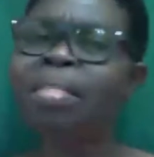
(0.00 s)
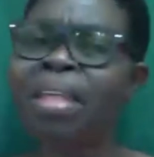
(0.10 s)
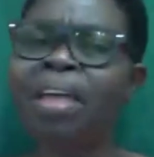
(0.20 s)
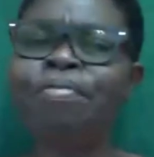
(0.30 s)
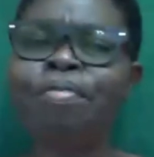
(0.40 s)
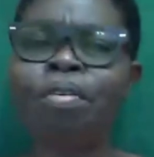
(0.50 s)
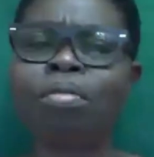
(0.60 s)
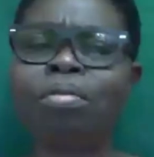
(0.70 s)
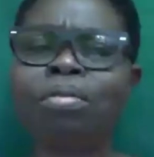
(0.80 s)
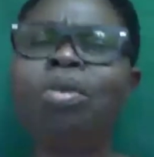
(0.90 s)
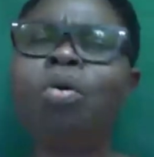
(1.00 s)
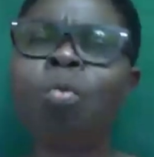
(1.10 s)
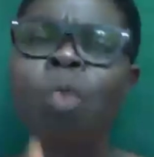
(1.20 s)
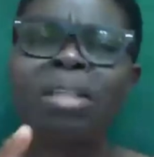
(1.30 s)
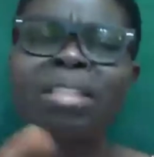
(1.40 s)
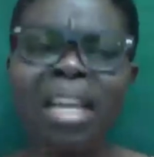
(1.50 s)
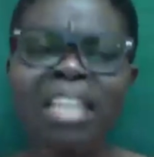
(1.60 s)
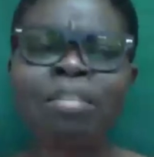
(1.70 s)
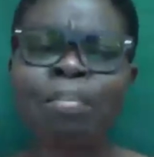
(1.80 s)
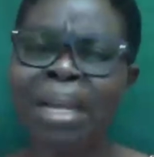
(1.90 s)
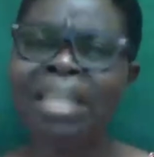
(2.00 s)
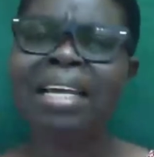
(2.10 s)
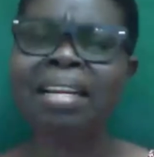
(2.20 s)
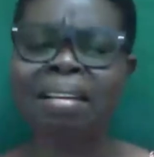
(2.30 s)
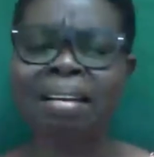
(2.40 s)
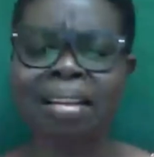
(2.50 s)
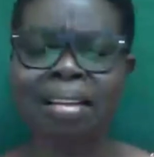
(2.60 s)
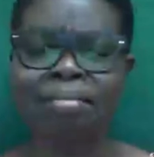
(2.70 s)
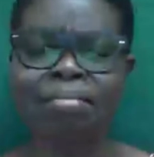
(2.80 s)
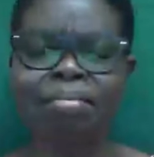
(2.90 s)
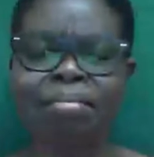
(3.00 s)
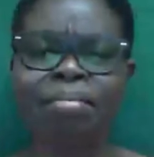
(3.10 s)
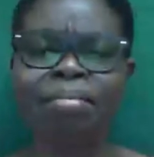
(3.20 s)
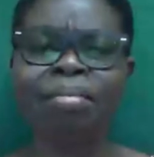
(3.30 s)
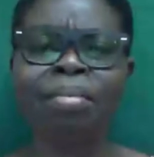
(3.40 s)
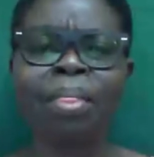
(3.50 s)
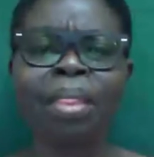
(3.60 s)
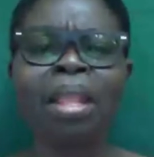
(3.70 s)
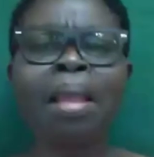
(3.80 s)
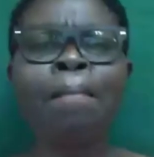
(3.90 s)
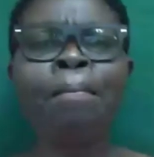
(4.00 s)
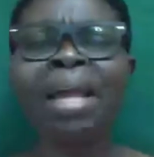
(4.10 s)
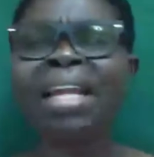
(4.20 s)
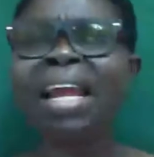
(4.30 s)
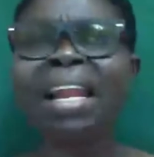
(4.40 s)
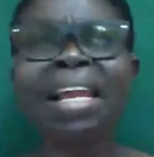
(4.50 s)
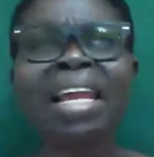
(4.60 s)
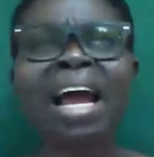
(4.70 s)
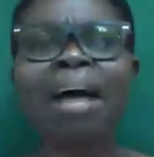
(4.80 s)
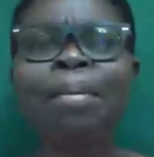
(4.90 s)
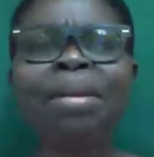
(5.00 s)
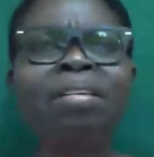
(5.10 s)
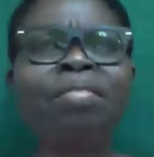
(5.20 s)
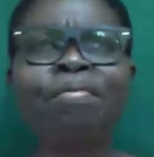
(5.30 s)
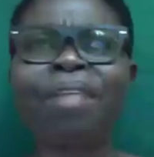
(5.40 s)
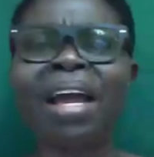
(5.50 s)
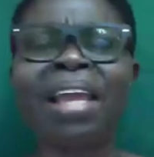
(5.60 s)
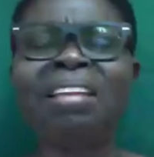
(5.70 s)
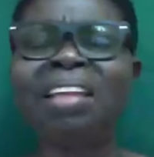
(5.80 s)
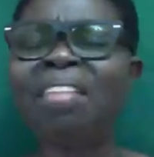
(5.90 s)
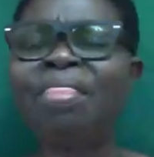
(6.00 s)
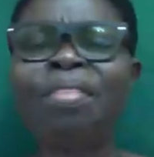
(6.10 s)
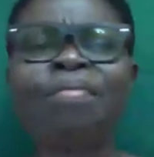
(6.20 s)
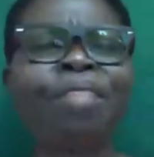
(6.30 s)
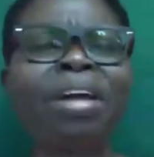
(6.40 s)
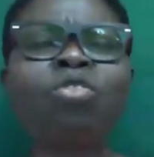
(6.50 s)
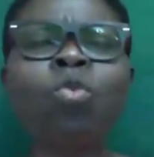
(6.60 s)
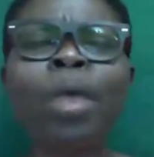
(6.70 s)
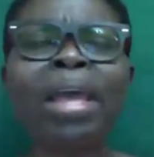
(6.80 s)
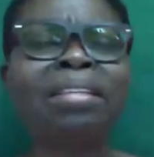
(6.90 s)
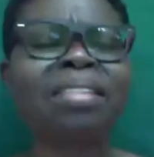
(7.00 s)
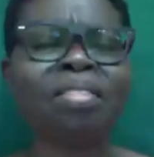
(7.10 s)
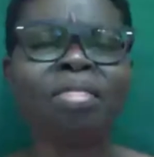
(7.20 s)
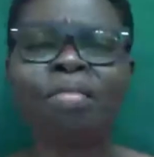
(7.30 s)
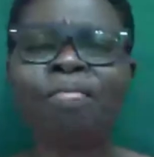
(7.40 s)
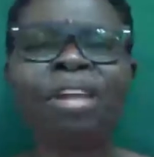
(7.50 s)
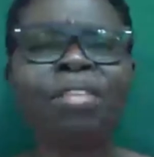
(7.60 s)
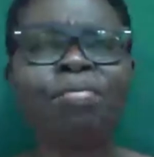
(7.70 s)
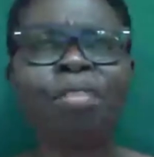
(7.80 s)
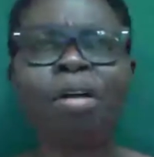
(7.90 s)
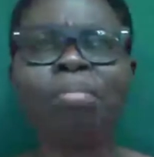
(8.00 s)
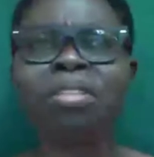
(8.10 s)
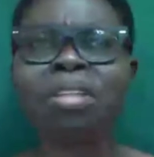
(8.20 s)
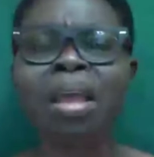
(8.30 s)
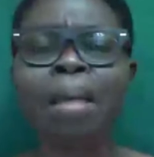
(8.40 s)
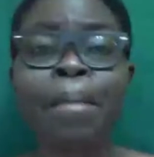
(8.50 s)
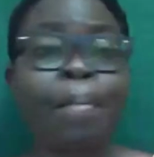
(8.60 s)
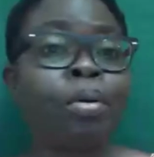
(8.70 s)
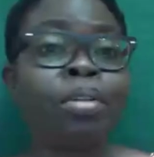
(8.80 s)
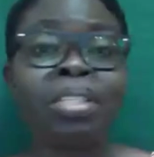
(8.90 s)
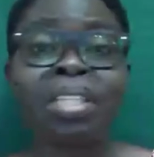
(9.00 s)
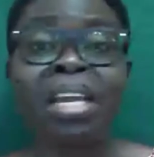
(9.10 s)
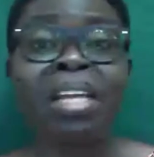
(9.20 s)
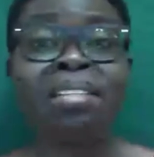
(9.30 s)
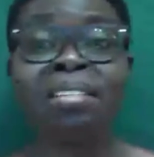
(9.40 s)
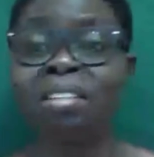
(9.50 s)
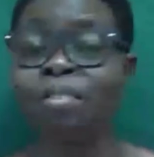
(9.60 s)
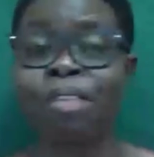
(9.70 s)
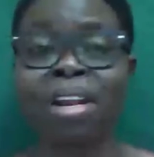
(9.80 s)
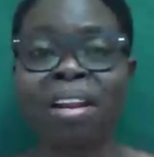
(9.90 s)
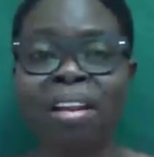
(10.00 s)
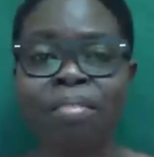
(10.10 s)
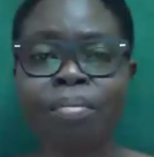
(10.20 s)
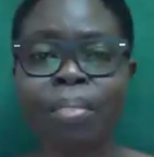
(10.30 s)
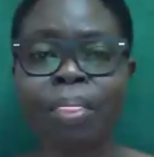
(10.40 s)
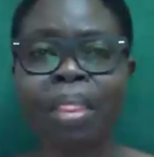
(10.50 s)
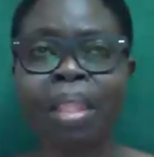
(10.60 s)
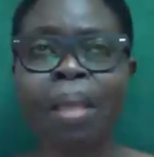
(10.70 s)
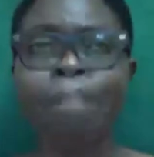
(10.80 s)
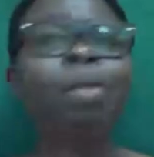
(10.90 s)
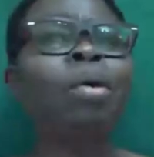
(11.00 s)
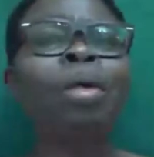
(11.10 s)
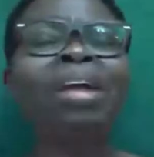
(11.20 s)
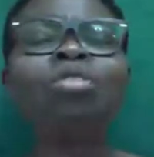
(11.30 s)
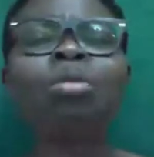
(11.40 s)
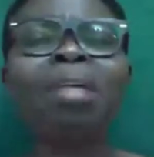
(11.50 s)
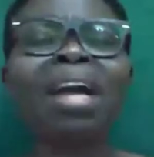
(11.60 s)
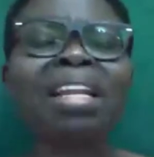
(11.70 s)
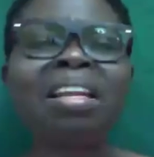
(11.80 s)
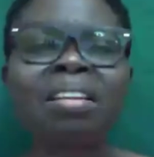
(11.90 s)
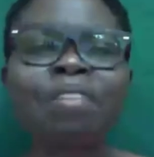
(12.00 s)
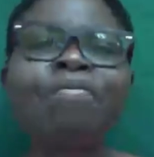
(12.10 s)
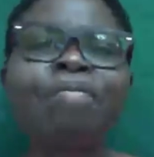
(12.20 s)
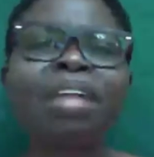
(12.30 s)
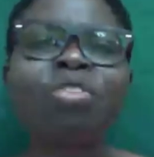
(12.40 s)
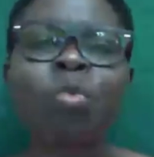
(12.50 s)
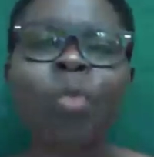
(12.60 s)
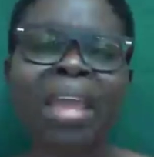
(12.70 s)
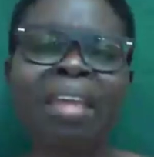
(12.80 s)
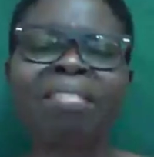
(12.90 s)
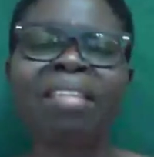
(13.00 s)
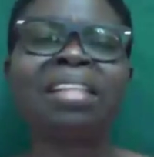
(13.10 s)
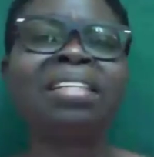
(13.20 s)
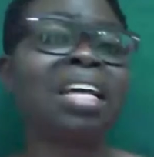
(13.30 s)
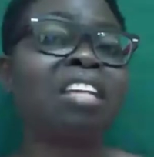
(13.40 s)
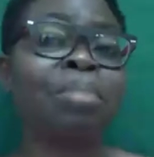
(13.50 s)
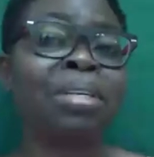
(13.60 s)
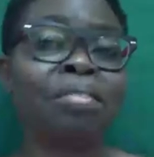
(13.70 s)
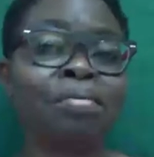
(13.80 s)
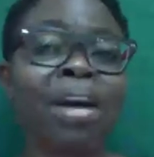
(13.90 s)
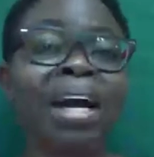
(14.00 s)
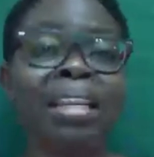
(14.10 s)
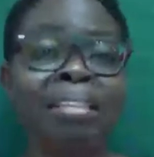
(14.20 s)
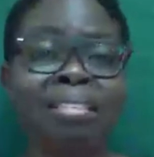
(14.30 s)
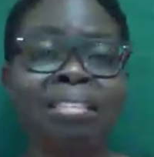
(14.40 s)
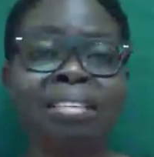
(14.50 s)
Therefore, what is blended learning? Blended learning have been defined in different ways, in different forms. People see it differently. But we're going to look at the different ways that it has been defined.